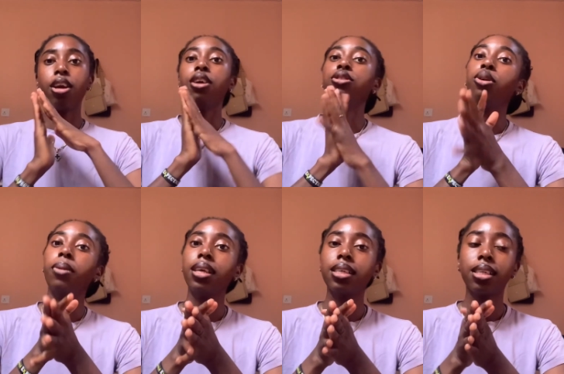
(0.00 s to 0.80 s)
So
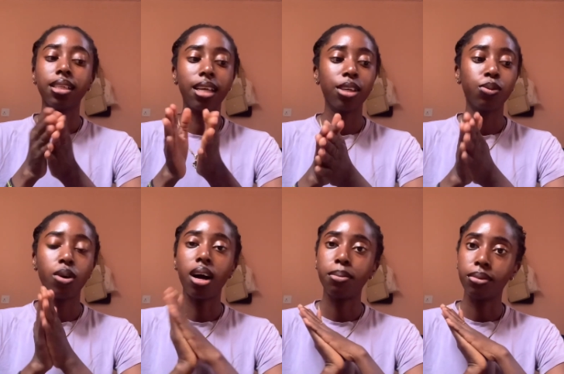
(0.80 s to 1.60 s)
basically that's
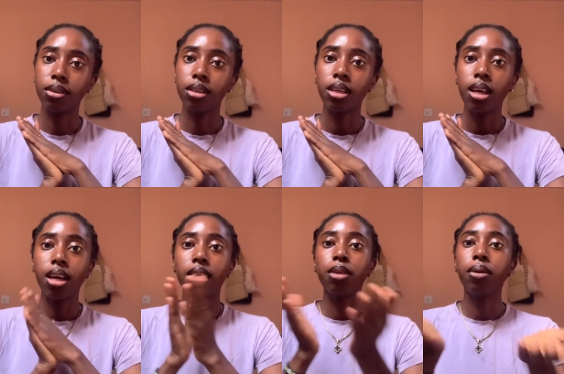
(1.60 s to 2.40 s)
what happened.
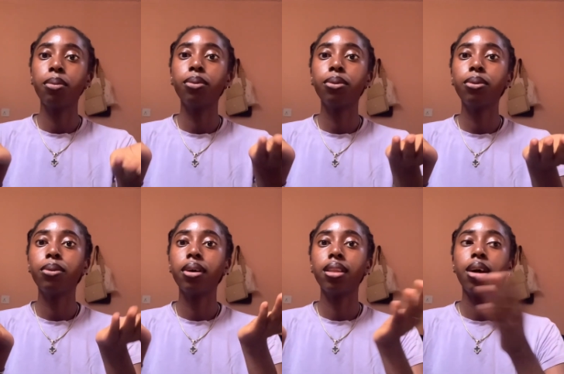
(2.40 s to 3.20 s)
The
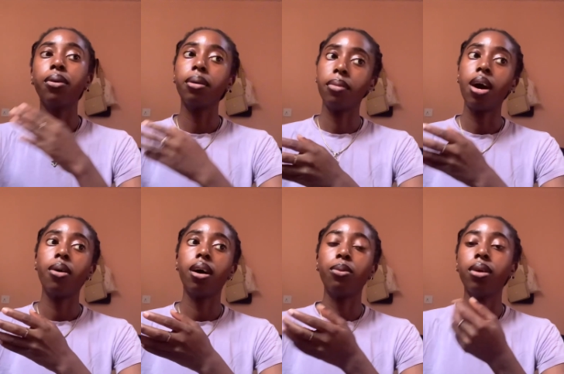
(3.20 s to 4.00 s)
people that were in
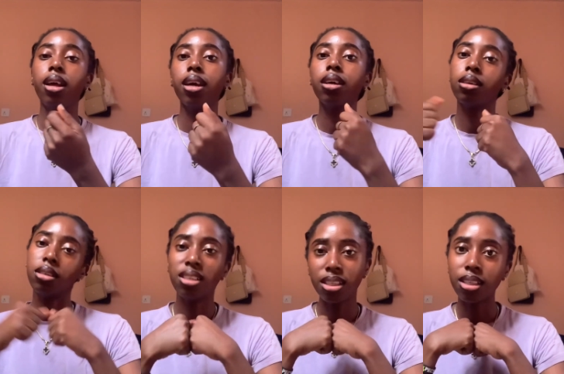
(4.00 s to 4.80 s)
power were like,
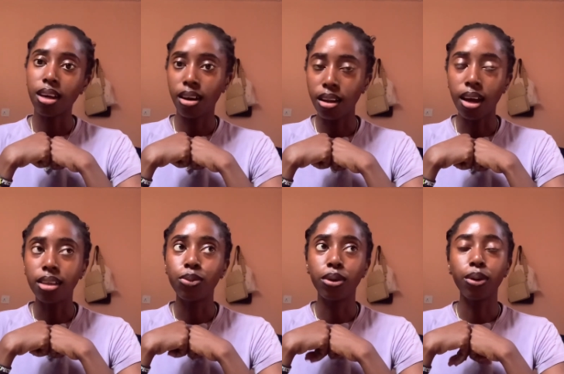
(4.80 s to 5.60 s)
this is our
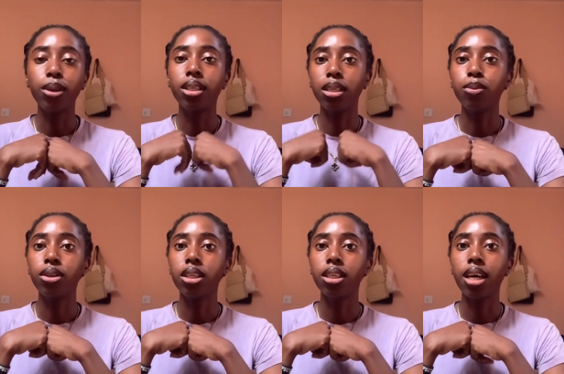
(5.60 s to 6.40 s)
land, we're going to
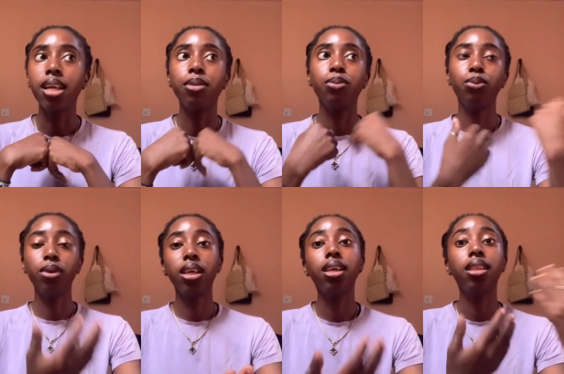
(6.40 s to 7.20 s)
demolish it. And
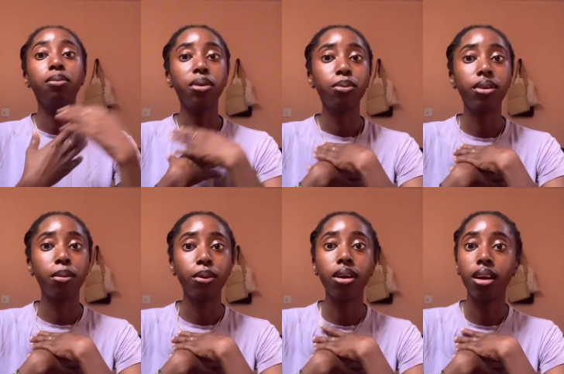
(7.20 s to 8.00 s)
the people that
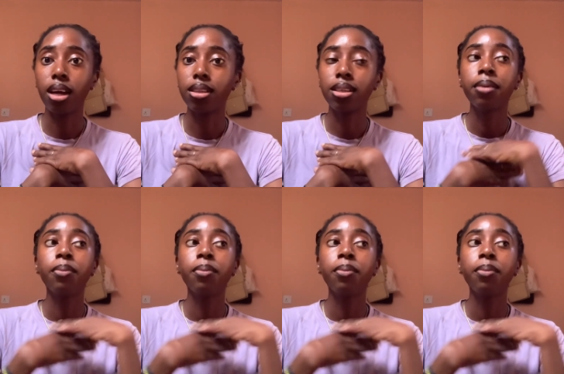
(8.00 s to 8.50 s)
bought lands